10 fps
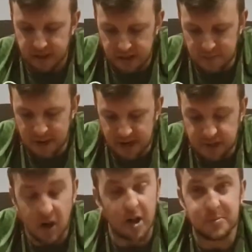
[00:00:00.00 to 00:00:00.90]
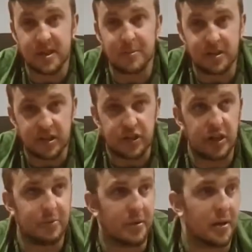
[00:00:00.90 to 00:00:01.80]
the amount of times that I'm in the
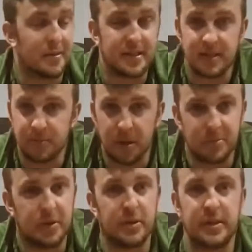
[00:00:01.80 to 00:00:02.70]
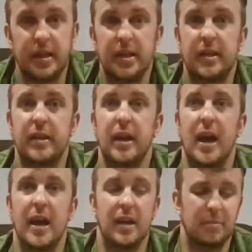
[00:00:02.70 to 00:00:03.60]
gym, I'm listening to my music,
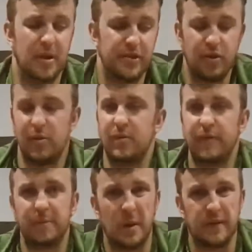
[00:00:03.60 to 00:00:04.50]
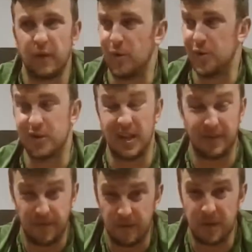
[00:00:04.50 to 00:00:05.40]
and my phone's on like
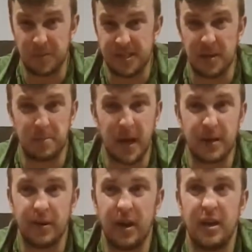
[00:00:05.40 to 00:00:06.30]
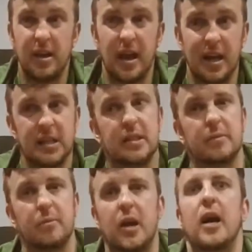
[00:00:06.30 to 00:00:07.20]
15% battery, and
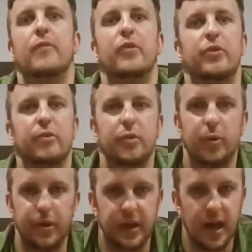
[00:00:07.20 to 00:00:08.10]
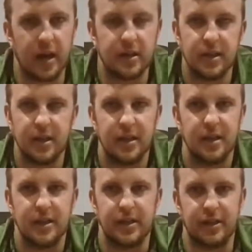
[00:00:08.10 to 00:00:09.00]
I'm halfway through the workout.
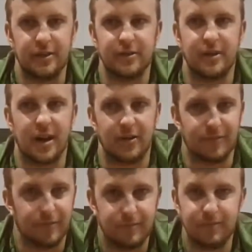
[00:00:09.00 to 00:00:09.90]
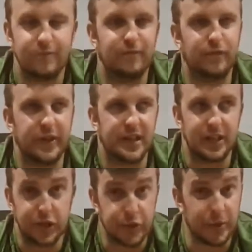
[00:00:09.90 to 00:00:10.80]
You know, I really
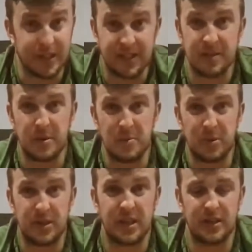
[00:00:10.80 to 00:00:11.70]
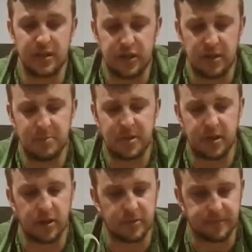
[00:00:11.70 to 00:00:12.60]
enjoy listening to my music in the gym,
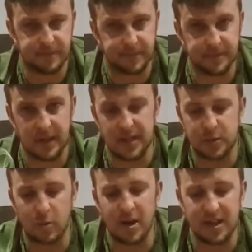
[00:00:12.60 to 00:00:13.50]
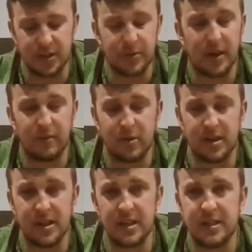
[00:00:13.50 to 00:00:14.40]
so that's why I do have one
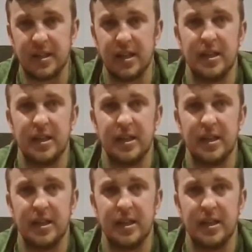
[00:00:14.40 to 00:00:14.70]
of these.